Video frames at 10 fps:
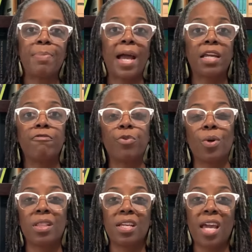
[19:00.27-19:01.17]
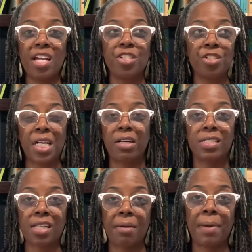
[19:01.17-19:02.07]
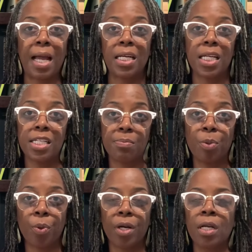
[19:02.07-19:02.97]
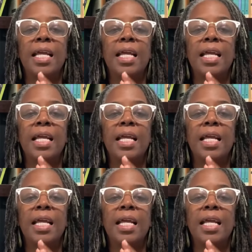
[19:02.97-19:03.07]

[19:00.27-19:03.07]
back and forth in case your child is like mine and gets bored.